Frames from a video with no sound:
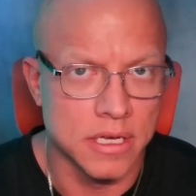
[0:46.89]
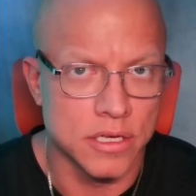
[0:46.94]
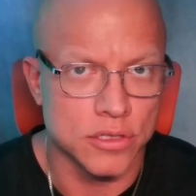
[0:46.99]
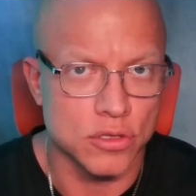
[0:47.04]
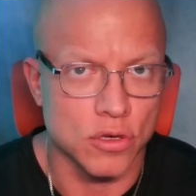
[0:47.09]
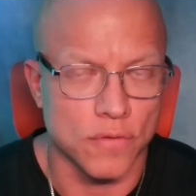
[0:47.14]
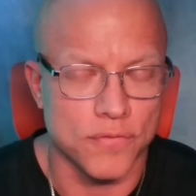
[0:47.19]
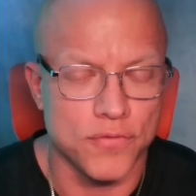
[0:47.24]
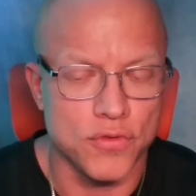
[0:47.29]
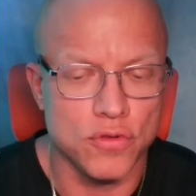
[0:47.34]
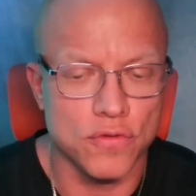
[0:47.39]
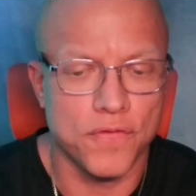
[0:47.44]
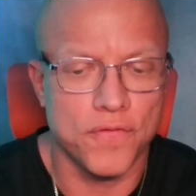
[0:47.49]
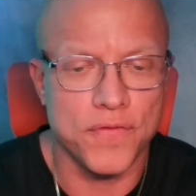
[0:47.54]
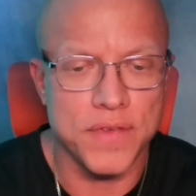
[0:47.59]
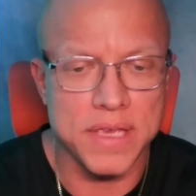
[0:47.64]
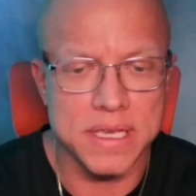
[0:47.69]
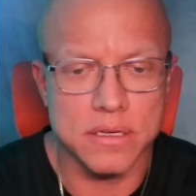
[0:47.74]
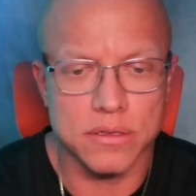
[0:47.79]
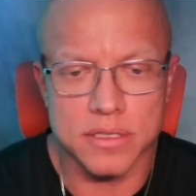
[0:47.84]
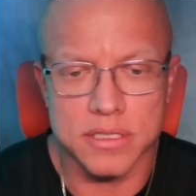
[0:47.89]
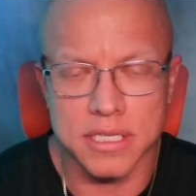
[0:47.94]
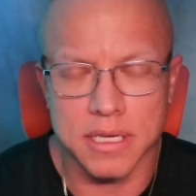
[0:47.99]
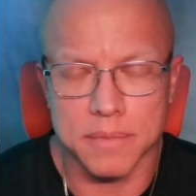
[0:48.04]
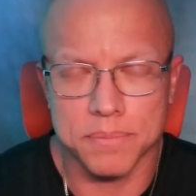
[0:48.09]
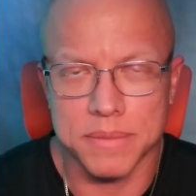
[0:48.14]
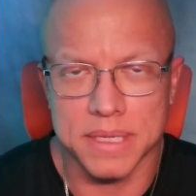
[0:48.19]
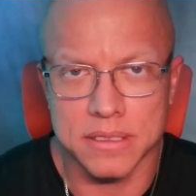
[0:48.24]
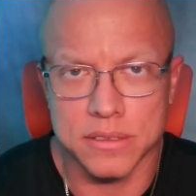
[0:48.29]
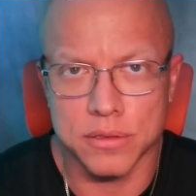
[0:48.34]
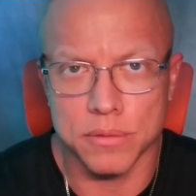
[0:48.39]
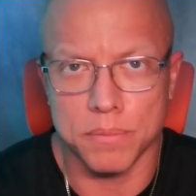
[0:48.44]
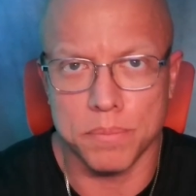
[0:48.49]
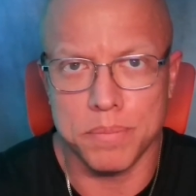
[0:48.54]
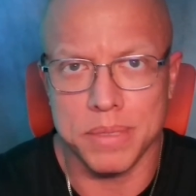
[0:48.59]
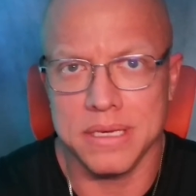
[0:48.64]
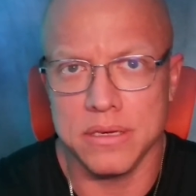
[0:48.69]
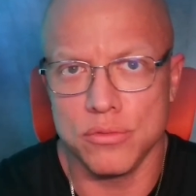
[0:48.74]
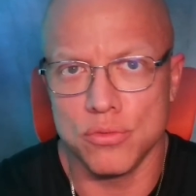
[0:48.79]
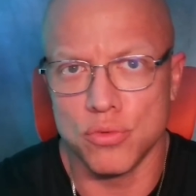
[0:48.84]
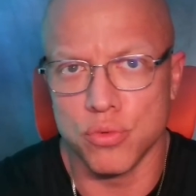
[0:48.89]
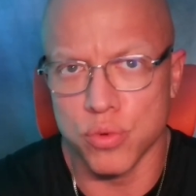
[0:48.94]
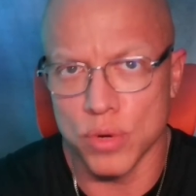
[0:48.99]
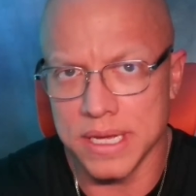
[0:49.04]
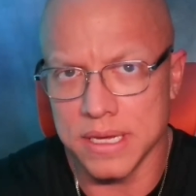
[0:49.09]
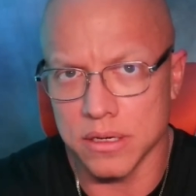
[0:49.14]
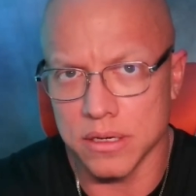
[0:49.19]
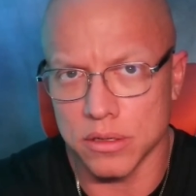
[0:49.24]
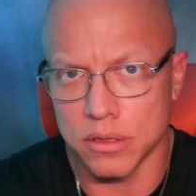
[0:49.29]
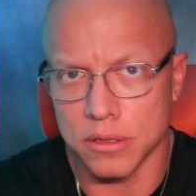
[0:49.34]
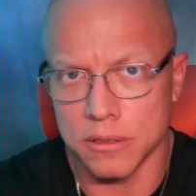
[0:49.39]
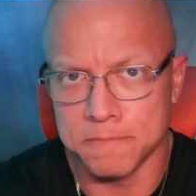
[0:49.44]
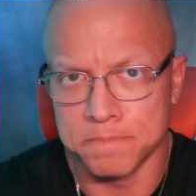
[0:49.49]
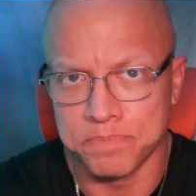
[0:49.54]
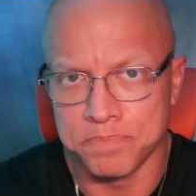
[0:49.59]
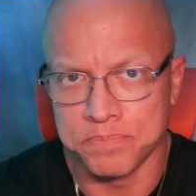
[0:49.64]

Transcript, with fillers: So if you feel something to be real,